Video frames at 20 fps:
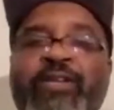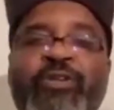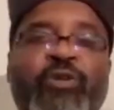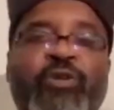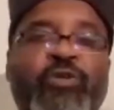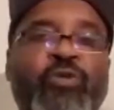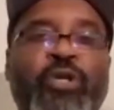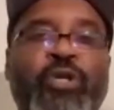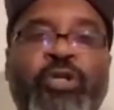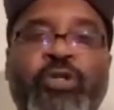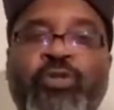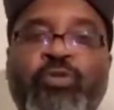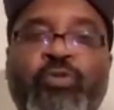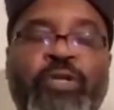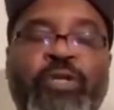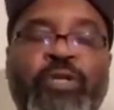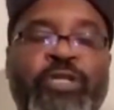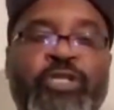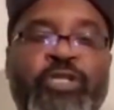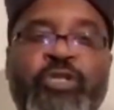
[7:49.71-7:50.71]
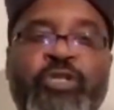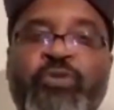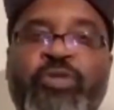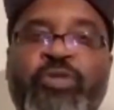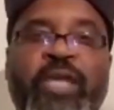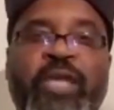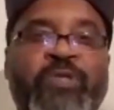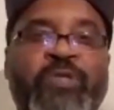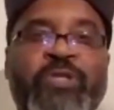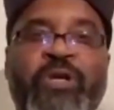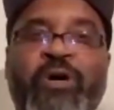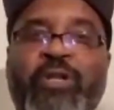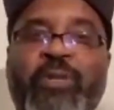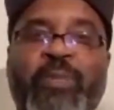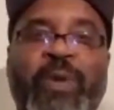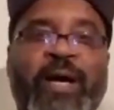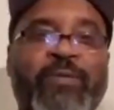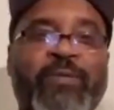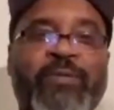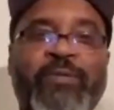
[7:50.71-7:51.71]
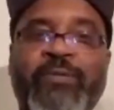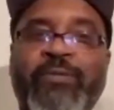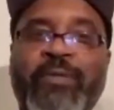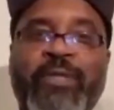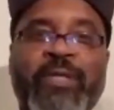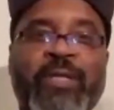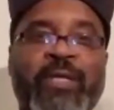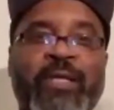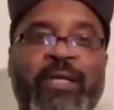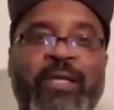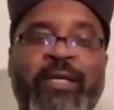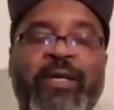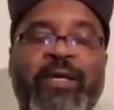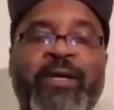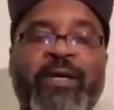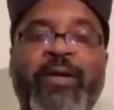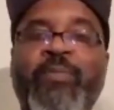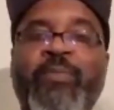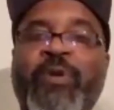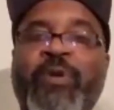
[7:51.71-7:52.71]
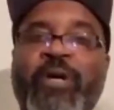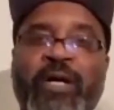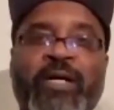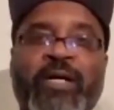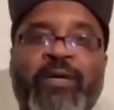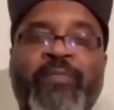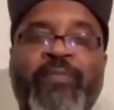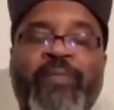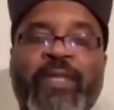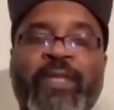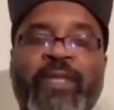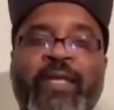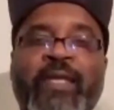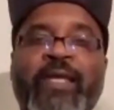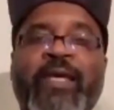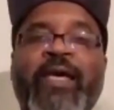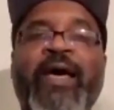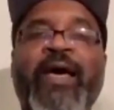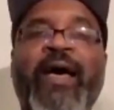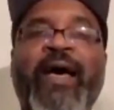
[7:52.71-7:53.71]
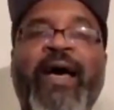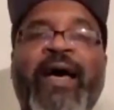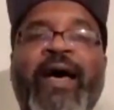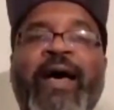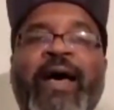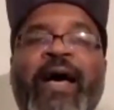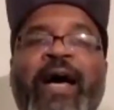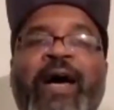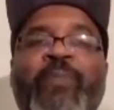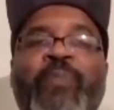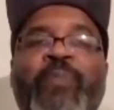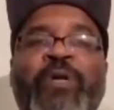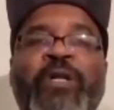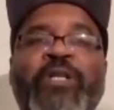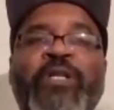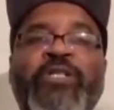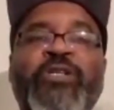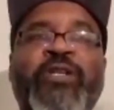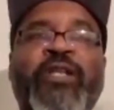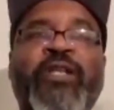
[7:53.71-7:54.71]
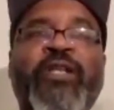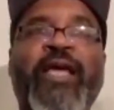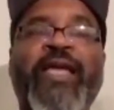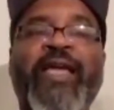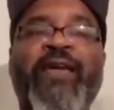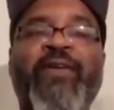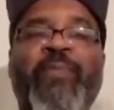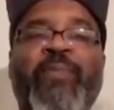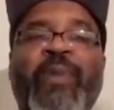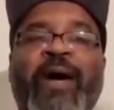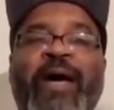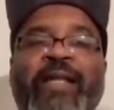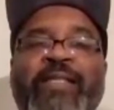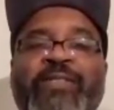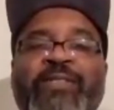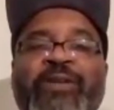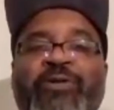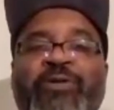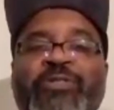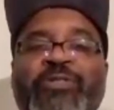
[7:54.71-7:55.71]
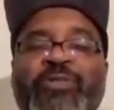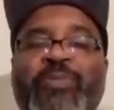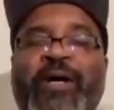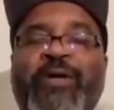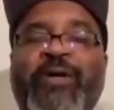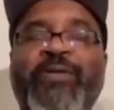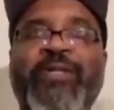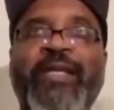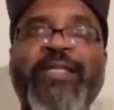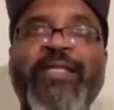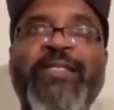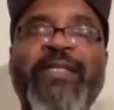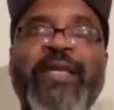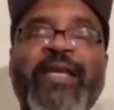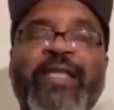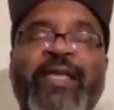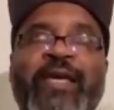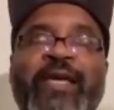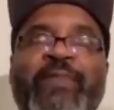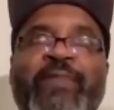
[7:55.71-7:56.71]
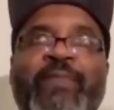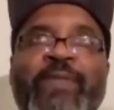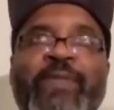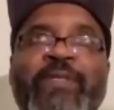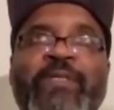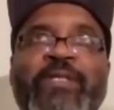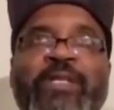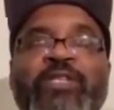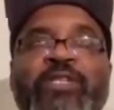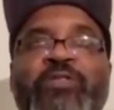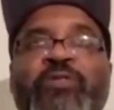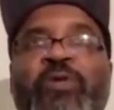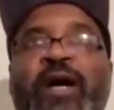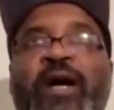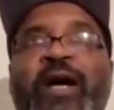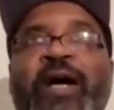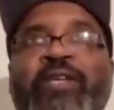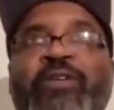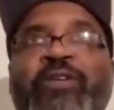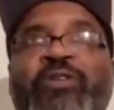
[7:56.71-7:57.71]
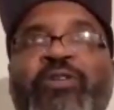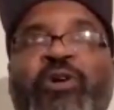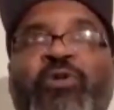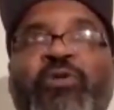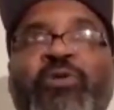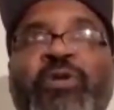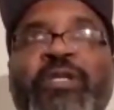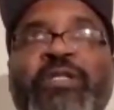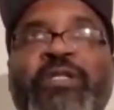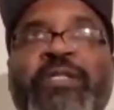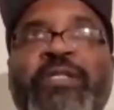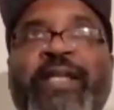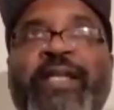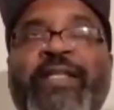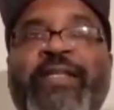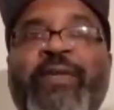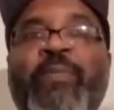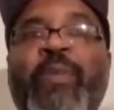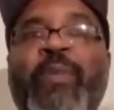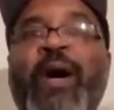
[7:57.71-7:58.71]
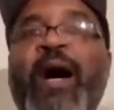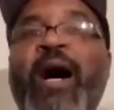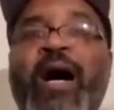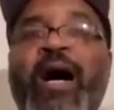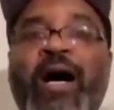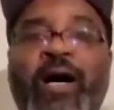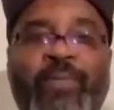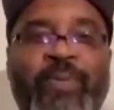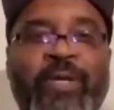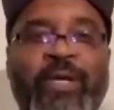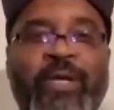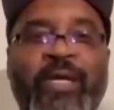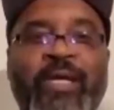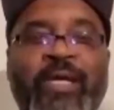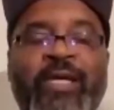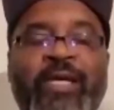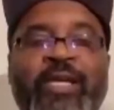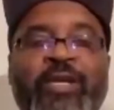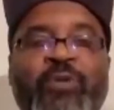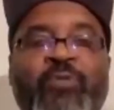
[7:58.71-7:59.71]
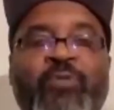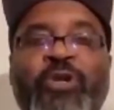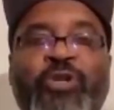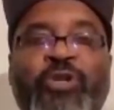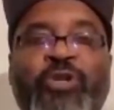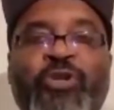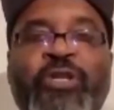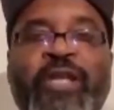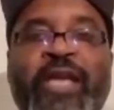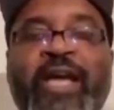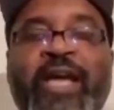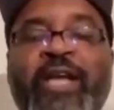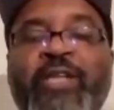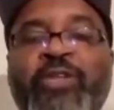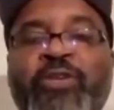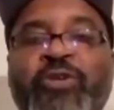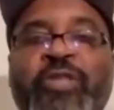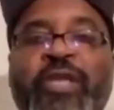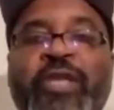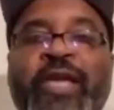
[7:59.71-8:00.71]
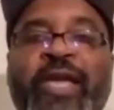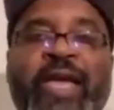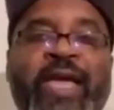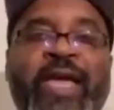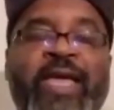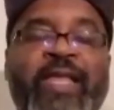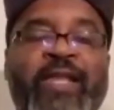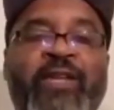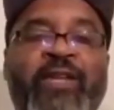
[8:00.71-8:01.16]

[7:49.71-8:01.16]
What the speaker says: no clue what the shoe thing was all about. Bruh, I put it to you like everybody talks about. They say that, T Squire, you know, it's like the mob. You're the head of